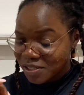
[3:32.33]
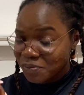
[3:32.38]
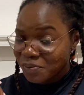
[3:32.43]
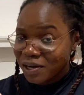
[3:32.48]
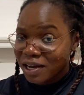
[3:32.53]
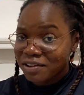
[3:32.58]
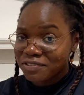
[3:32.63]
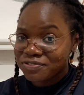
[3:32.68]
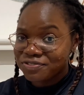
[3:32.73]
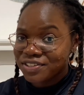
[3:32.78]
When
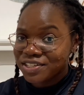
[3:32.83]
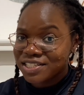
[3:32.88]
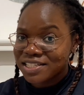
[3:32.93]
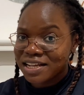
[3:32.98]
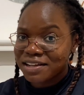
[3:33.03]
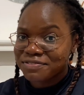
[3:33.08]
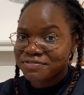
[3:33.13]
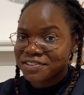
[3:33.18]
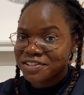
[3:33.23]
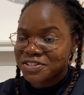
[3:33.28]
I finished
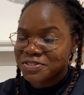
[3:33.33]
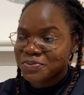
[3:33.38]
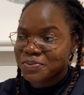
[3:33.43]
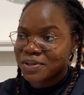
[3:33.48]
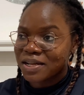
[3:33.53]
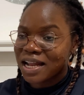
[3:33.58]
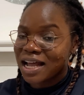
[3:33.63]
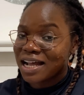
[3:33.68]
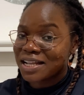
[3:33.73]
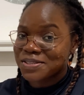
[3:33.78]
that first
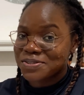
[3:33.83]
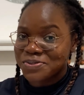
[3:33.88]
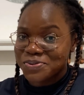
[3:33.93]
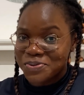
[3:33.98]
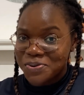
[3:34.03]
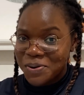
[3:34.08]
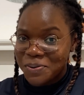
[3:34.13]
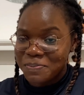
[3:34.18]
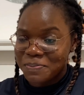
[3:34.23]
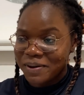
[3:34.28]
one, I had to
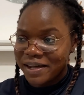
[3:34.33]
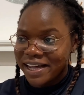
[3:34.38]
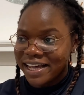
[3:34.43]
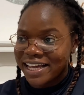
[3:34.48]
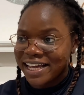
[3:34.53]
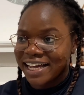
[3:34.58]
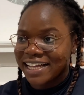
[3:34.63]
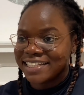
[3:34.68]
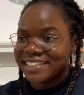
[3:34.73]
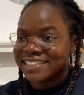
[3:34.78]
come
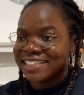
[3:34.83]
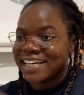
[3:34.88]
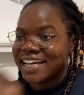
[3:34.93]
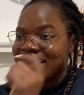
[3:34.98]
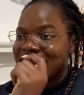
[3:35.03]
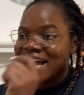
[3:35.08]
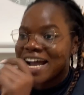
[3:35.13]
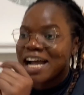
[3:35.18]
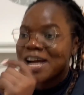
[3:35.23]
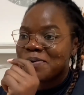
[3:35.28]
back and
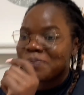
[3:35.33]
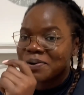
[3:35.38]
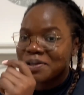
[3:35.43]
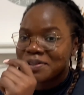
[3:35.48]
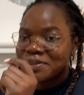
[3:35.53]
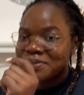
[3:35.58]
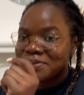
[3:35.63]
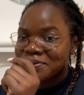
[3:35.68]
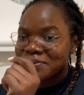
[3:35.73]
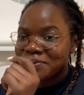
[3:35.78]
I
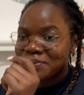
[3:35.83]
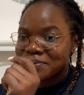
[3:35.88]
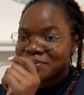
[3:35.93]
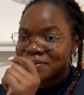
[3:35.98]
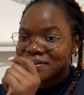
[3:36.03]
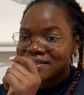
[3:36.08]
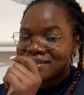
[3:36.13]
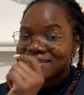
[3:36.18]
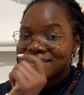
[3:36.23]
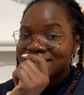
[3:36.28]
went through
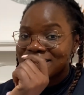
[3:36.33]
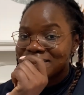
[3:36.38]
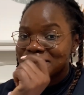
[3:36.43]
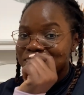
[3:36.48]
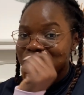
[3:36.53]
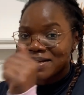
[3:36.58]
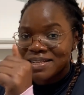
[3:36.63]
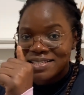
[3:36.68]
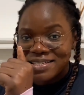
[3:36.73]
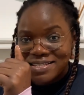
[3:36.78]
the
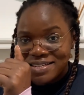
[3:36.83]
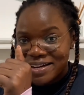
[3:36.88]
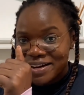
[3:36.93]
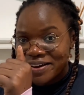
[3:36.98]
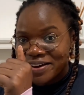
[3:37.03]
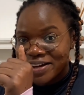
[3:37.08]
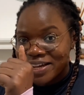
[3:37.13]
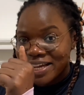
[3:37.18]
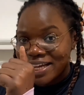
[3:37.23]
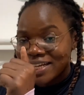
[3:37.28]
material
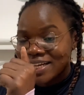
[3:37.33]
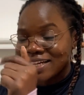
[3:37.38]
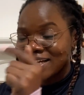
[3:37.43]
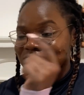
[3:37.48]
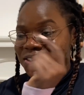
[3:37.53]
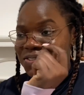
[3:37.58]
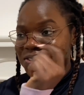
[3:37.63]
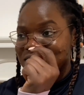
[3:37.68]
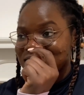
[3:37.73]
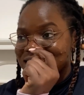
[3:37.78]
again. I
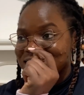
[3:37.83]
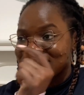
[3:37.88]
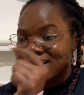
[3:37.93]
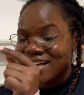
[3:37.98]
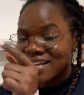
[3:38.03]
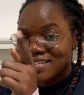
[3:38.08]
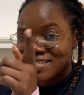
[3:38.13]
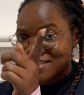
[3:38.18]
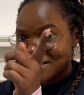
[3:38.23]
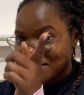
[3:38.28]
noticed that
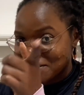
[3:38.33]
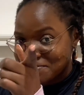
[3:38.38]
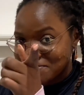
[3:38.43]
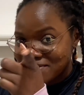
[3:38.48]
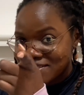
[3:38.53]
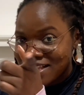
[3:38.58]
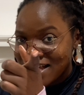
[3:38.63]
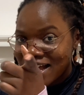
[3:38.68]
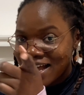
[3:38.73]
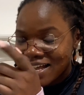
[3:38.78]
I
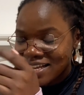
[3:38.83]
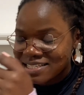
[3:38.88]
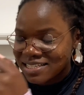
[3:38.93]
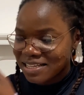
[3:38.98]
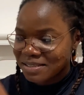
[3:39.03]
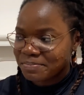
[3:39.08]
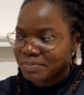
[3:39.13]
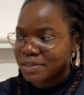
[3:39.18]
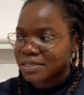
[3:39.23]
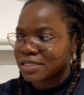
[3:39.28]
skipped that
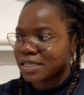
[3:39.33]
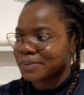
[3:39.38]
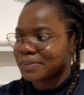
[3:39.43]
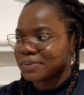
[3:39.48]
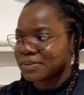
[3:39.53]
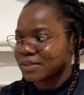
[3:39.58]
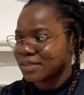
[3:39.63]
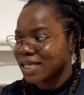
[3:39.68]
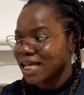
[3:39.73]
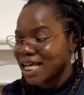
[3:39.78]
hazard
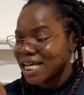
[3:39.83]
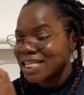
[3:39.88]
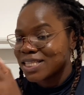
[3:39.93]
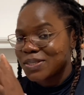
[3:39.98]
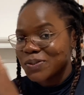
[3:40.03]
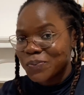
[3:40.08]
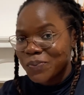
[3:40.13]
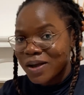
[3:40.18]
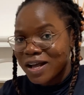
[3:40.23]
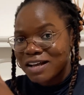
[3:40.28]
perception.
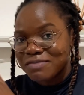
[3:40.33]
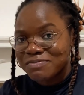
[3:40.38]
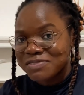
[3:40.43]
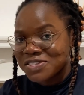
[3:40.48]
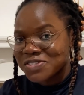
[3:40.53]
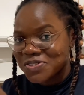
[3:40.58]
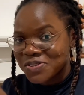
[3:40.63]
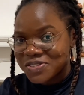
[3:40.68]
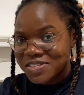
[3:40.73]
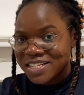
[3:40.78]
The way I've been
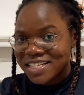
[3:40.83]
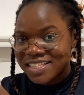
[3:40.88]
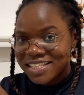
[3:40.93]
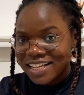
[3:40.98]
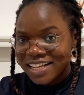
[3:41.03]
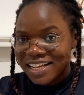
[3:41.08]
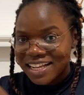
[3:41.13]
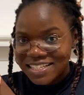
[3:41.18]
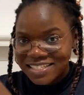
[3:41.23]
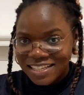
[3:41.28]
studying that
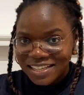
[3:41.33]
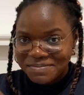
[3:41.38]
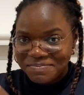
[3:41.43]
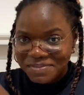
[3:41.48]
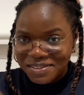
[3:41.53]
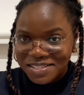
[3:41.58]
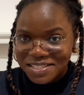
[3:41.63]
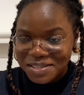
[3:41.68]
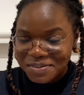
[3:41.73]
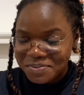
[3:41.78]
hazard
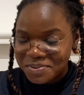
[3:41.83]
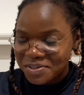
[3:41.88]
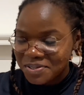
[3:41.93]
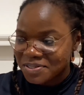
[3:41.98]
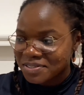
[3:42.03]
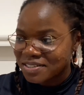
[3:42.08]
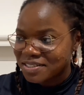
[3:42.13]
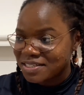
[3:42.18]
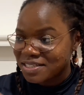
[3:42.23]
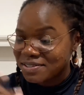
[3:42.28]
perception,
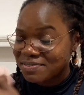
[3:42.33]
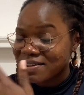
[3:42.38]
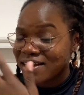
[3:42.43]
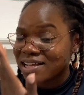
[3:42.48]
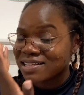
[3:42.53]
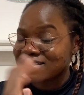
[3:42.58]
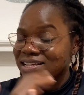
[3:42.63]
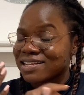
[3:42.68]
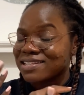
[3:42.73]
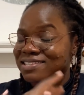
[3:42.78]
if
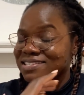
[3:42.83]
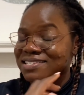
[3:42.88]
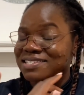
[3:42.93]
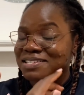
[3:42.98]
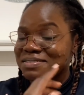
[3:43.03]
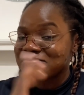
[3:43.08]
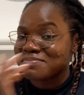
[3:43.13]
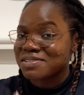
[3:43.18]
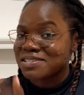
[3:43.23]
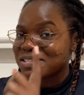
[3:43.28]
hazard
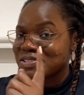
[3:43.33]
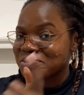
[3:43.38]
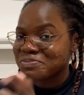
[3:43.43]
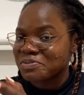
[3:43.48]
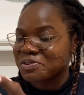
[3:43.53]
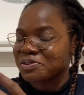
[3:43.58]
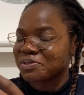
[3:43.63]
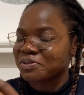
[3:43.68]
see me, they'll be